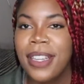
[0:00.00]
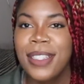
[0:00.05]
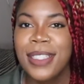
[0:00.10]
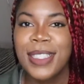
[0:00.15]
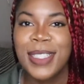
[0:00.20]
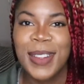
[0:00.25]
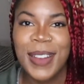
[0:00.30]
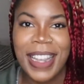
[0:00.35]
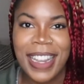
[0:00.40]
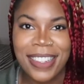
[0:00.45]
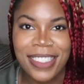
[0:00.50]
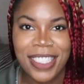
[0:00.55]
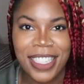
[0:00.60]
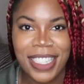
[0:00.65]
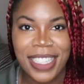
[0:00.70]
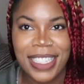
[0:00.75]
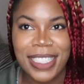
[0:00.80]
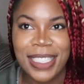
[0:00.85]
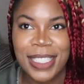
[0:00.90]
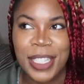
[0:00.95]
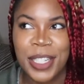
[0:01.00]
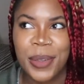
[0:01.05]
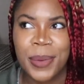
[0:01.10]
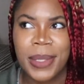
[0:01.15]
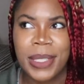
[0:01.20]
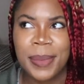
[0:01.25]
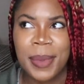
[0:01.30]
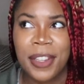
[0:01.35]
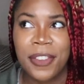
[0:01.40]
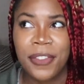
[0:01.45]
So actually this year
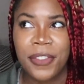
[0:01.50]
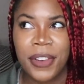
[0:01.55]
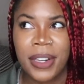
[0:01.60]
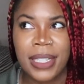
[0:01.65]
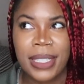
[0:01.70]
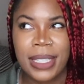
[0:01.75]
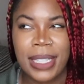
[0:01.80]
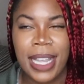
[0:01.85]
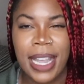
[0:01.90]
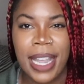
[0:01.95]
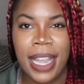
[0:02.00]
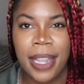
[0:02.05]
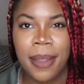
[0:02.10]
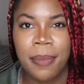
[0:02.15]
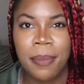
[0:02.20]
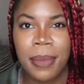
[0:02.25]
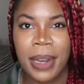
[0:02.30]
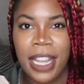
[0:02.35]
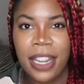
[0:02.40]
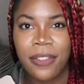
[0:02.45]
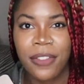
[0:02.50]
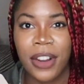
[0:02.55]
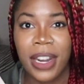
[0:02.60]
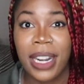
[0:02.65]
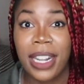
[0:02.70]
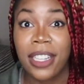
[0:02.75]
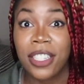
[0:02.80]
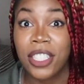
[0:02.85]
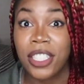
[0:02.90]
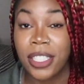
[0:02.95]
was my first time Black
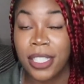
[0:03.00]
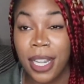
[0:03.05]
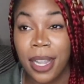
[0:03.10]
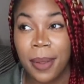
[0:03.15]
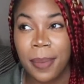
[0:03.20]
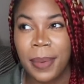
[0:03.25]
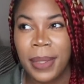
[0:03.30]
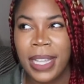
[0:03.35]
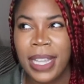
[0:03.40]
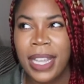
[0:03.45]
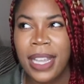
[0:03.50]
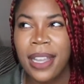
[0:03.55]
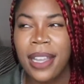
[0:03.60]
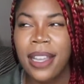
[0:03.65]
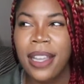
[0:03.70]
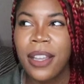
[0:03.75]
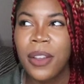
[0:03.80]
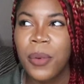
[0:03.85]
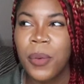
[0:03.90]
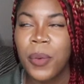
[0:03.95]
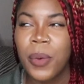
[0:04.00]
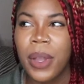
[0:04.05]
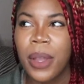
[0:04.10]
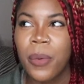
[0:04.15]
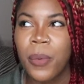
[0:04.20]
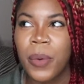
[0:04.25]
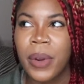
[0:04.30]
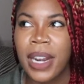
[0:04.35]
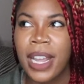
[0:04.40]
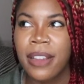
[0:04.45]
Friday shopping.
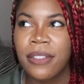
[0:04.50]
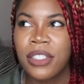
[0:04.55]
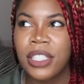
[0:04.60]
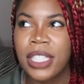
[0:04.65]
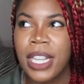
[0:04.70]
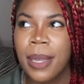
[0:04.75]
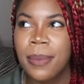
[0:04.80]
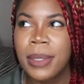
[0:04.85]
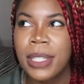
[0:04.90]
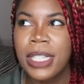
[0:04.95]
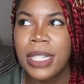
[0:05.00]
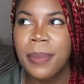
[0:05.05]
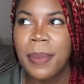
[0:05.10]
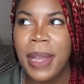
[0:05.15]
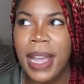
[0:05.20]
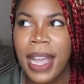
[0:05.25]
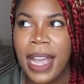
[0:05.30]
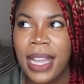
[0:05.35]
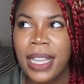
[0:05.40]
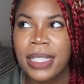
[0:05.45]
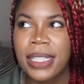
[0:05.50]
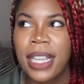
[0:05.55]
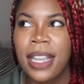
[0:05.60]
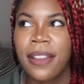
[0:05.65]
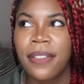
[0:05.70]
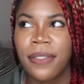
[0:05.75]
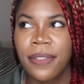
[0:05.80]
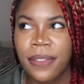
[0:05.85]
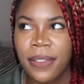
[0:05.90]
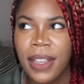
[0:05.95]
When I've shopped in the past,
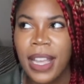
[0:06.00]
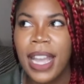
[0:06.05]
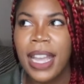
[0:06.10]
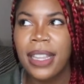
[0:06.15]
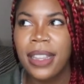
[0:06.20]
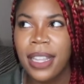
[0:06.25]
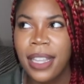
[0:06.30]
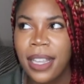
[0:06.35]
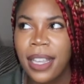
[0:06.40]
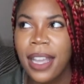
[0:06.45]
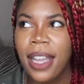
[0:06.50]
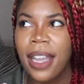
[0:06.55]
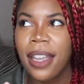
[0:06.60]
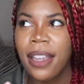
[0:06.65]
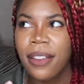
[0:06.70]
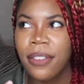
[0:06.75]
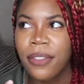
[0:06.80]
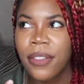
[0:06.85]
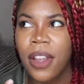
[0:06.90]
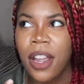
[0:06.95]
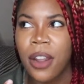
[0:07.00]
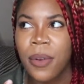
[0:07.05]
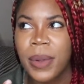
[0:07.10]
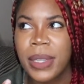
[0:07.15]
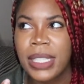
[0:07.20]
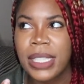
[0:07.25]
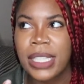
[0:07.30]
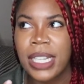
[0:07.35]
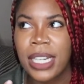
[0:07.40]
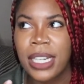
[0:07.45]
I've I think I've
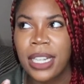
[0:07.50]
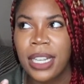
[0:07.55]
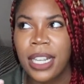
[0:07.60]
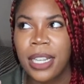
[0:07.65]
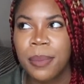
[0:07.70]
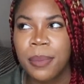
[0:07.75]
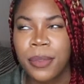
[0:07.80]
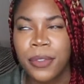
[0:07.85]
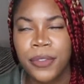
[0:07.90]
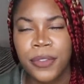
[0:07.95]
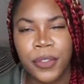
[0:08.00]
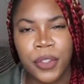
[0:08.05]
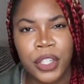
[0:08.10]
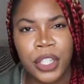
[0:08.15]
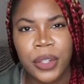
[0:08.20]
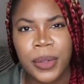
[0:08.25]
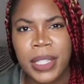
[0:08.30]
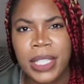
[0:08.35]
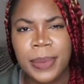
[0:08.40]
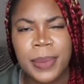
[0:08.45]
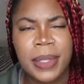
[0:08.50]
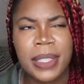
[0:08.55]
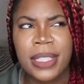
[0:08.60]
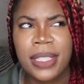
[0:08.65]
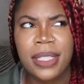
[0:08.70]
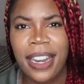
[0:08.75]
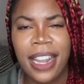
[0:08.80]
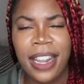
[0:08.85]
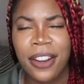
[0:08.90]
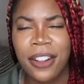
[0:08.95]
always done it like before
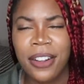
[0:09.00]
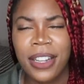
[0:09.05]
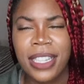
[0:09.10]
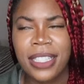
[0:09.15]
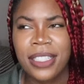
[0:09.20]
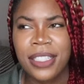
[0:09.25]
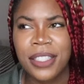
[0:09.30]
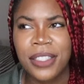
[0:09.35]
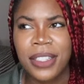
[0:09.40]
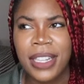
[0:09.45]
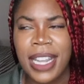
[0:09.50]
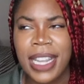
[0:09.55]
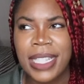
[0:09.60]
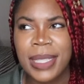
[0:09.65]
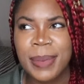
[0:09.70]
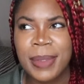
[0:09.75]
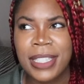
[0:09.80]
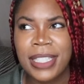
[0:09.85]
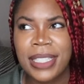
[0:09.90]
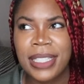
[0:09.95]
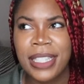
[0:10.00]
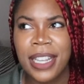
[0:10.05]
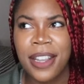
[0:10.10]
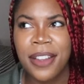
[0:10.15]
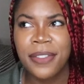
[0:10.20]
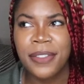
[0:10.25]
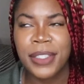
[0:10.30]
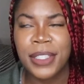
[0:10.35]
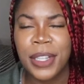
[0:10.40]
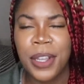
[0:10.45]
Christmas. I don't like to do last minute
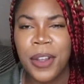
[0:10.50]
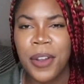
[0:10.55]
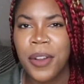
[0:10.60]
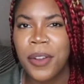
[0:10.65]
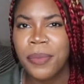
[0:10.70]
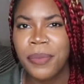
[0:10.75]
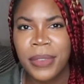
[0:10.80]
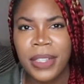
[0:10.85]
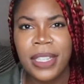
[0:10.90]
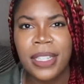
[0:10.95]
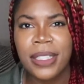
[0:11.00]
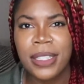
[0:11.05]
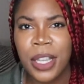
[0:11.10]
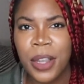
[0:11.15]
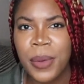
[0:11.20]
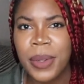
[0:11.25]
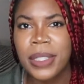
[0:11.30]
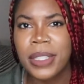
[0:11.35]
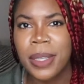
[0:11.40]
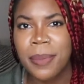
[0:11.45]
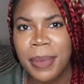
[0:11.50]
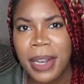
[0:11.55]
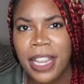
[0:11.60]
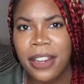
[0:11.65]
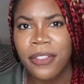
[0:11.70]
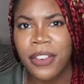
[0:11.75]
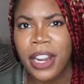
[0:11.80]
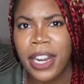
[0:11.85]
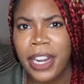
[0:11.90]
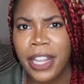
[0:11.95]
stuff, so it's always on
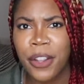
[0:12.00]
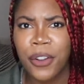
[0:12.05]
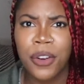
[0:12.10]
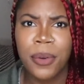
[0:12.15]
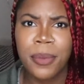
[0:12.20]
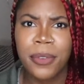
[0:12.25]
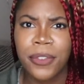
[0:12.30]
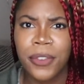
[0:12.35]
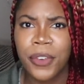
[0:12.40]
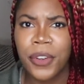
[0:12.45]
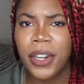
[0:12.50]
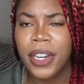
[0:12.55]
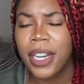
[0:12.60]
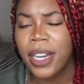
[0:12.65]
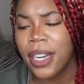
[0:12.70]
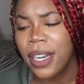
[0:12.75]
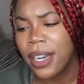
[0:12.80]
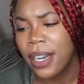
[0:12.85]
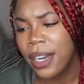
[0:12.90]
Black Friday or before.